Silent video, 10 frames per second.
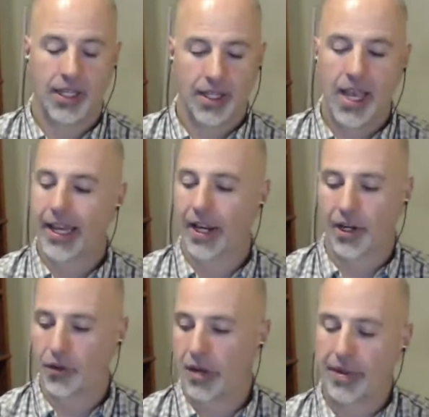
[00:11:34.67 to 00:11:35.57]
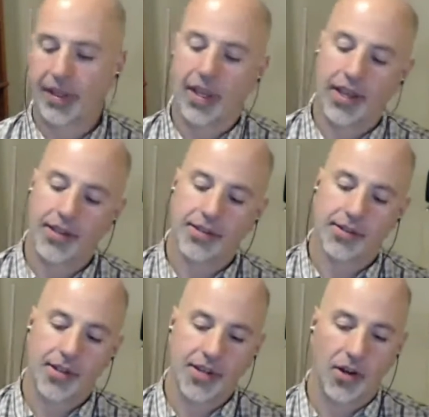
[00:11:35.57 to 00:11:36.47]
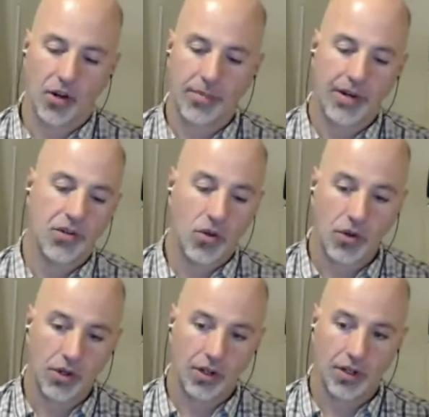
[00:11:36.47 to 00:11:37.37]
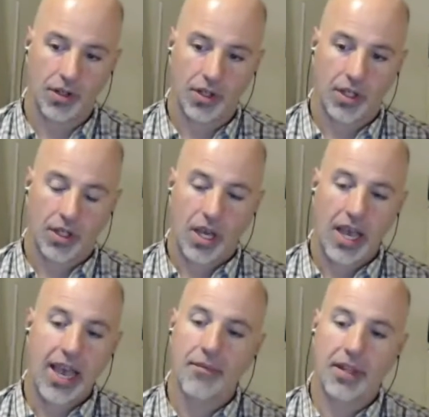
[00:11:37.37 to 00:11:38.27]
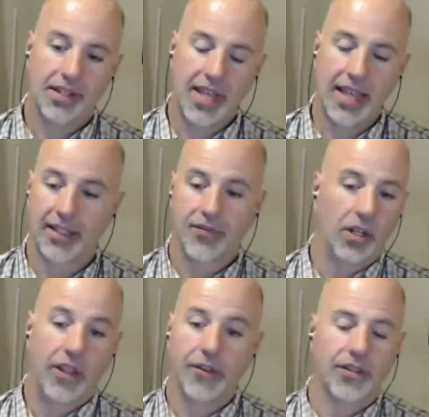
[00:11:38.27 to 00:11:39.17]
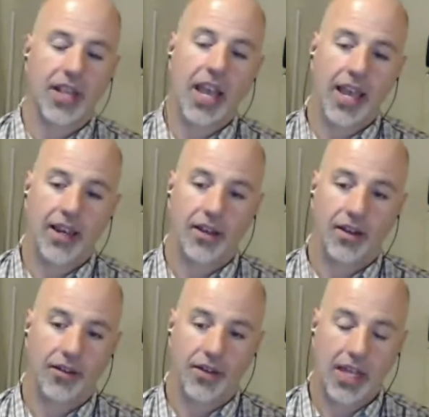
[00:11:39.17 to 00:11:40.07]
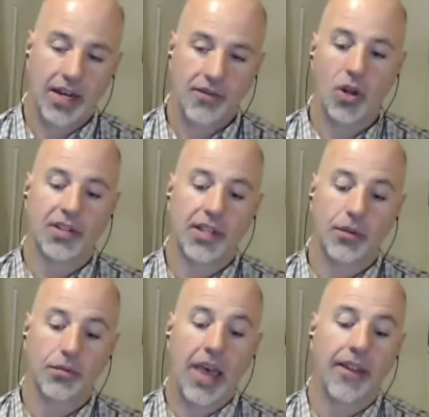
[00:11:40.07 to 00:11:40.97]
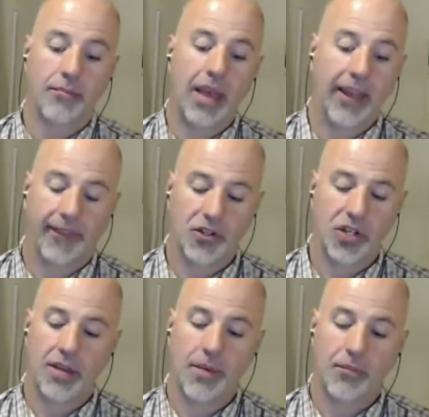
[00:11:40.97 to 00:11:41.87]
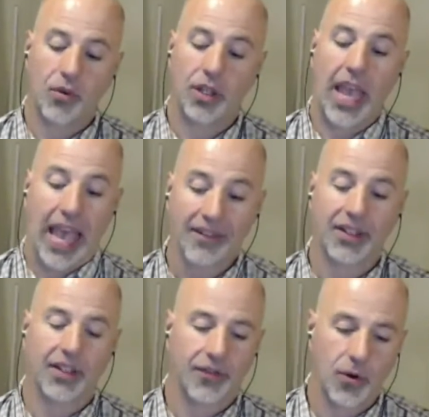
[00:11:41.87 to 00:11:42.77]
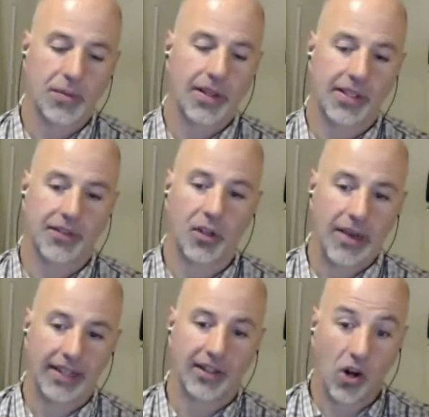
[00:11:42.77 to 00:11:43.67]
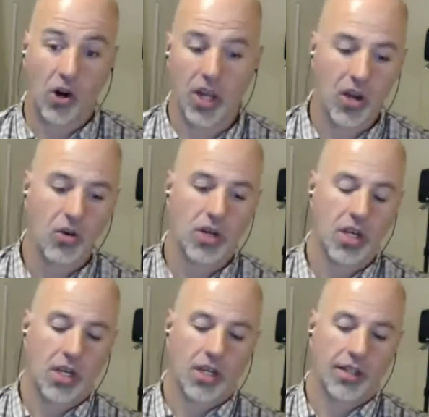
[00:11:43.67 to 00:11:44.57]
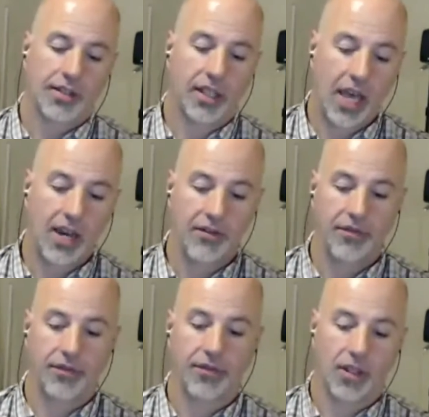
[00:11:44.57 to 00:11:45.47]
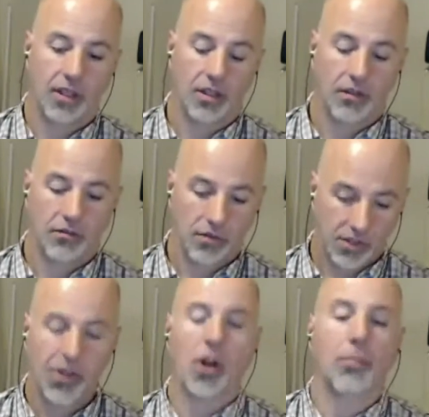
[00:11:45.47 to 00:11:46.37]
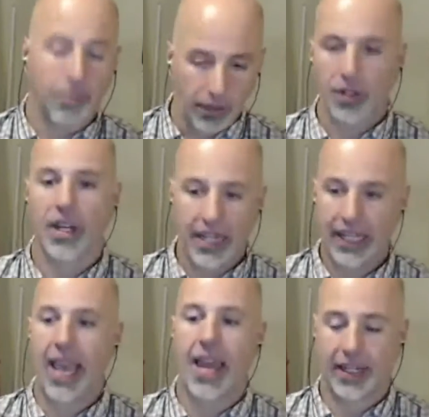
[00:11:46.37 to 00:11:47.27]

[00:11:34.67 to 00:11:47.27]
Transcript: I got to agree because since I hurt my shoulder, I haven't been as active on either side. And I've noticed that now that I'm back in the gym, I'm really having to force myself to go back to cardio to kind of start burning again and